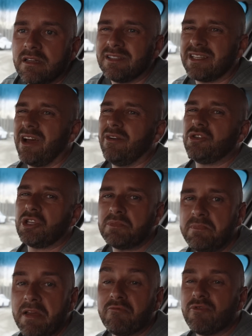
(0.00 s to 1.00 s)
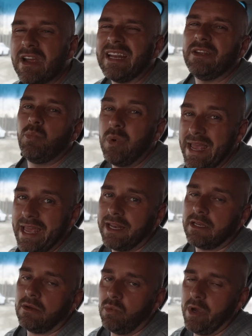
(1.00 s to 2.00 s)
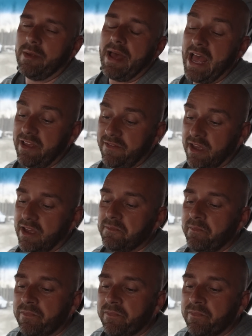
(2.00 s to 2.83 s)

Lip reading: So it was just a bit really weird behaviour.